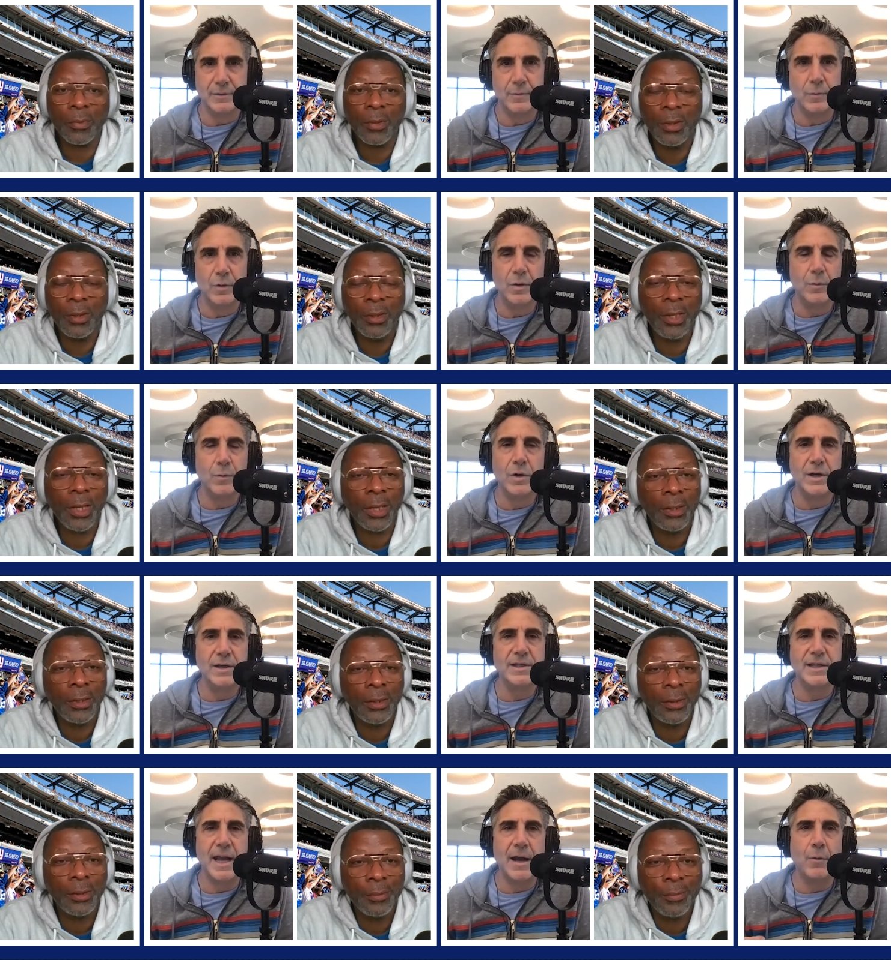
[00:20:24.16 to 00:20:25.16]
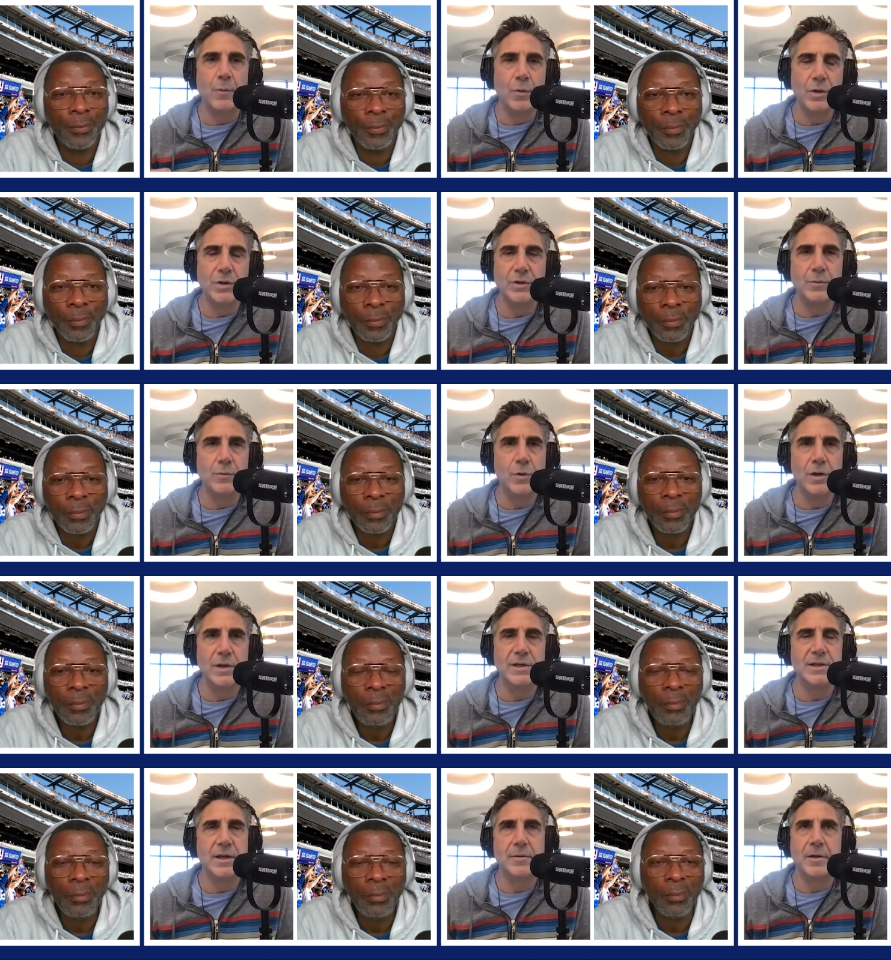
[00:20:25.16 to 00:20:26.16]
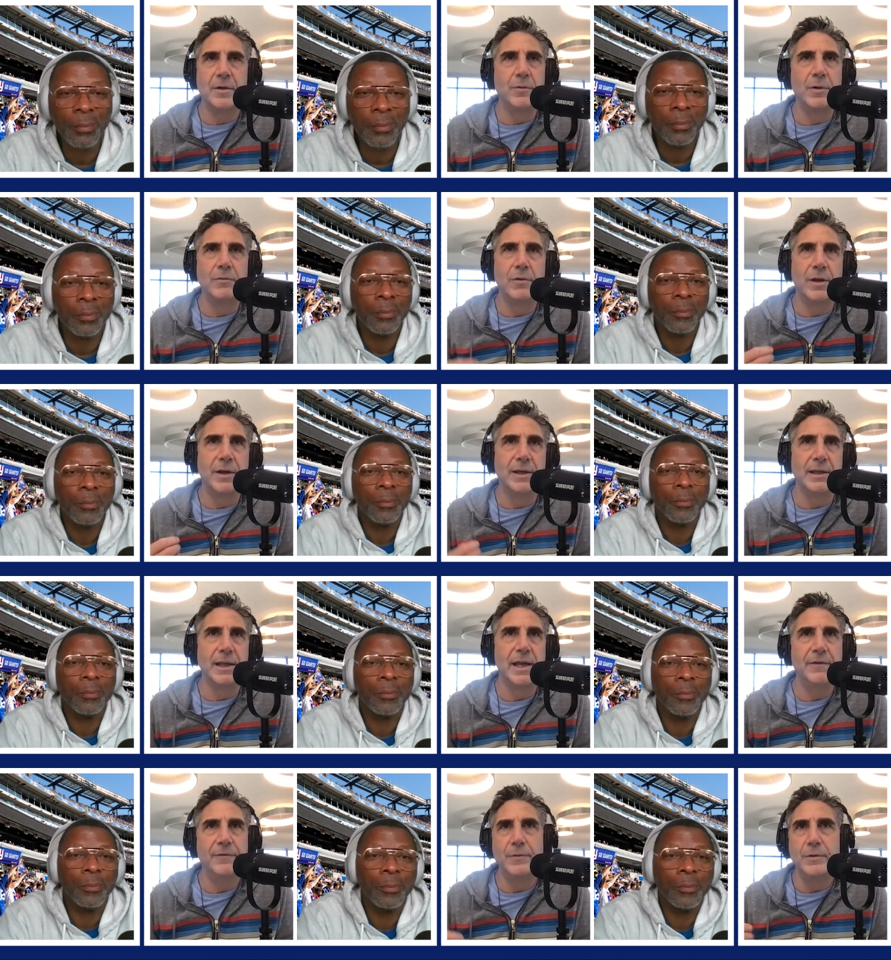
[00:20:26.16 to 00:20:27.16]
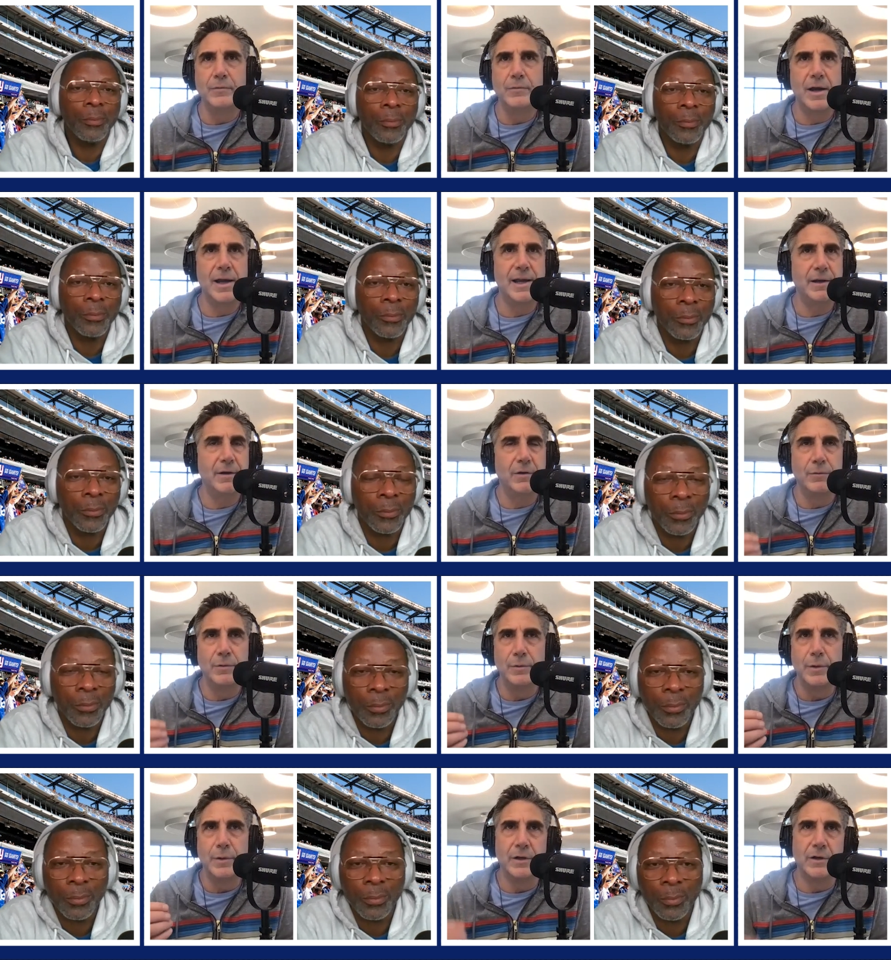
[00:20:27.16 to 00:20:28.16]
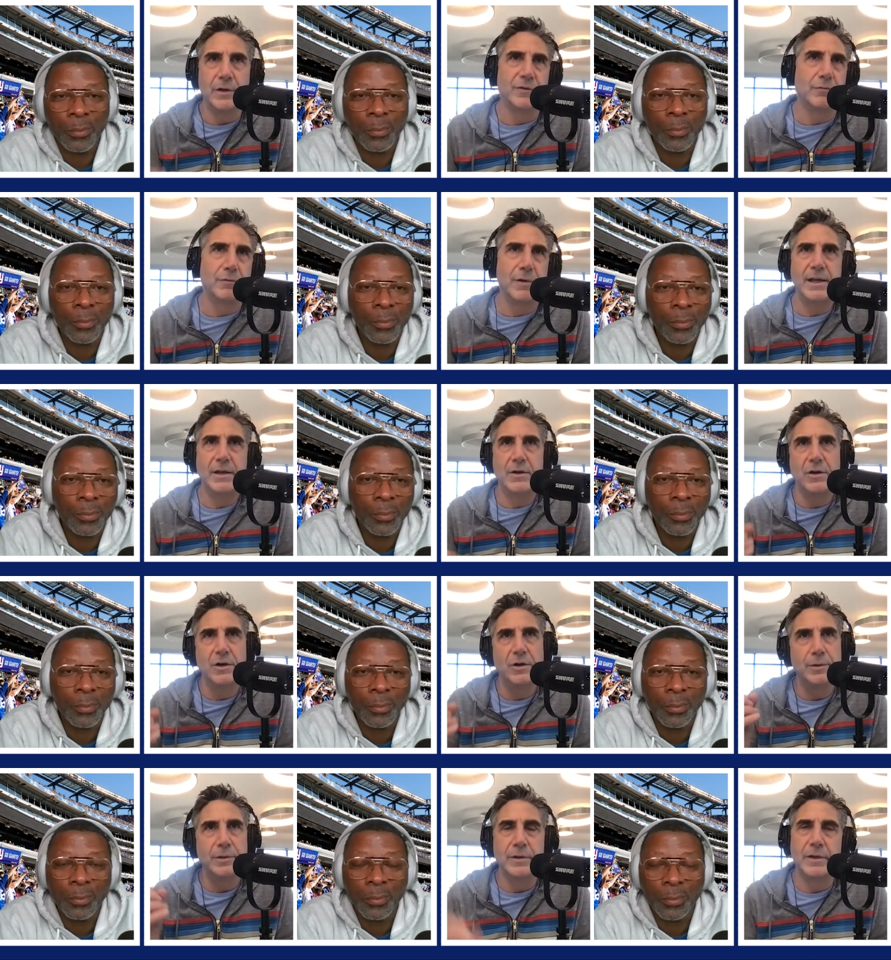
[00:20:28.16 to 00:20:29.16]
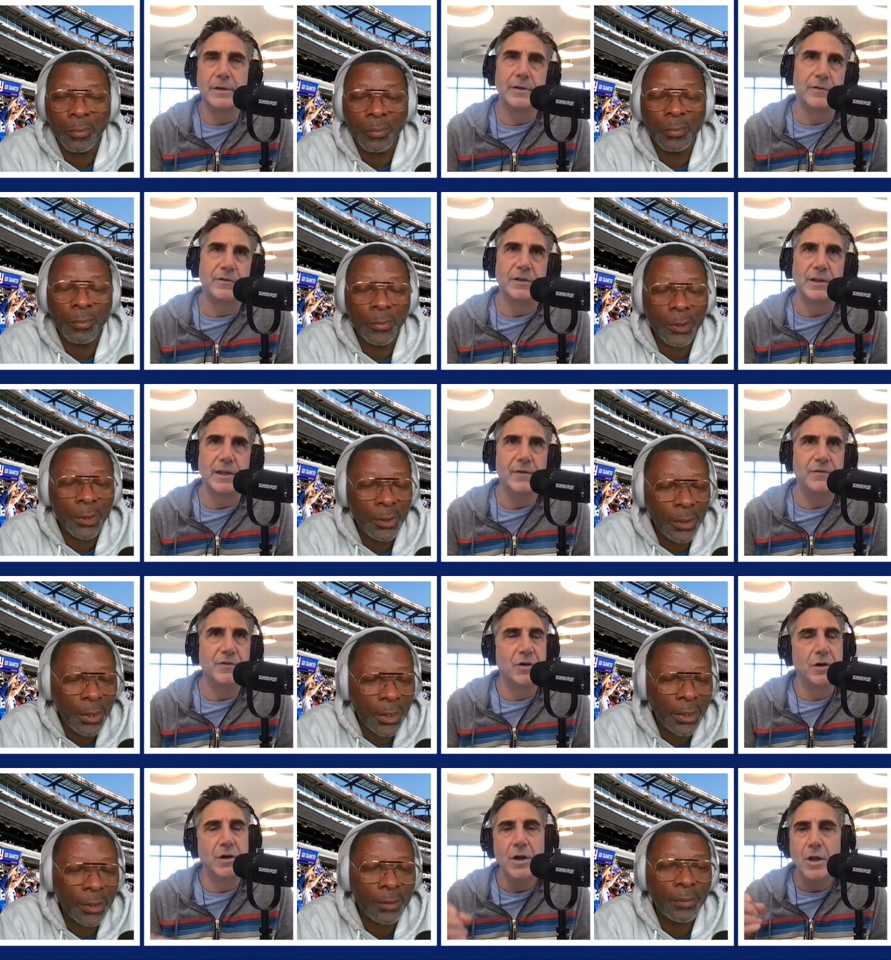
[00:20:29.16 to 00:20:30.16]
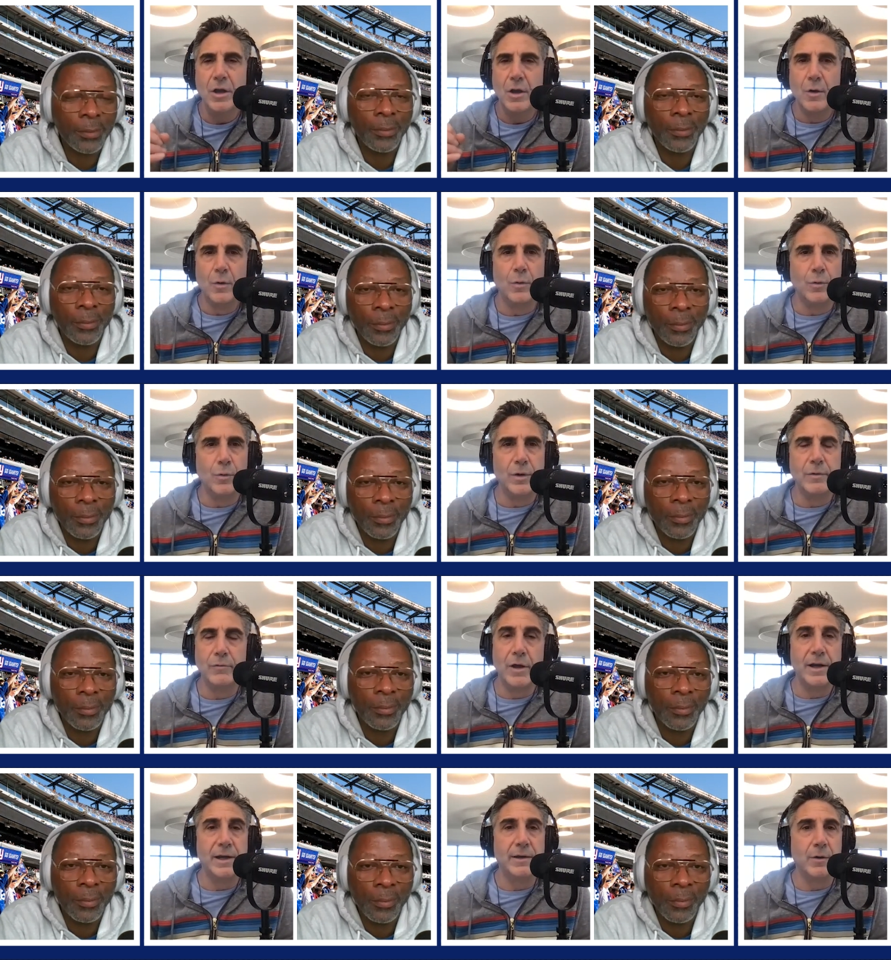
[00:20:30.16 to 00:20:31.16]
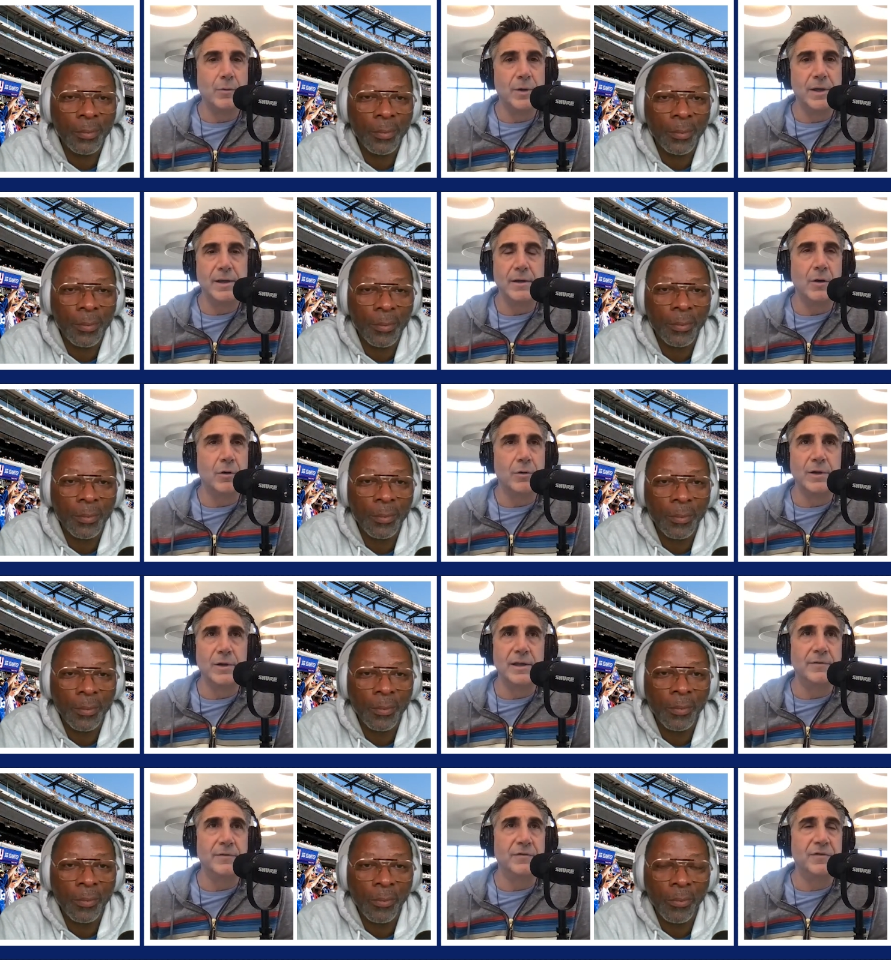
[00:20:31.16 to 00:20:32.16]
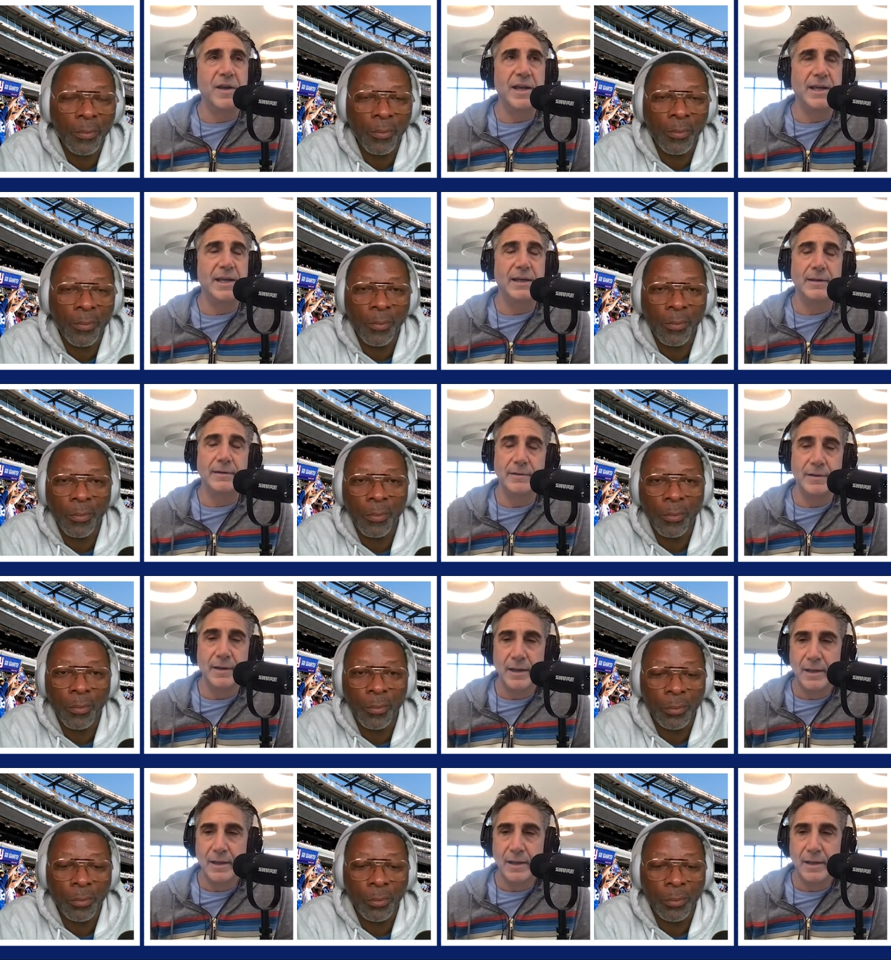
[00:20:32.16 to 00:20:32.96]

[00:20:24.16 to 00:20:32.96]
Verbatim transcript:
Speaker 1: What yeah. what is at what what is our are we running left? Are we right? Are we running off the right guard? Are we running off the left yeah. guard? Are we running? Are we are we faking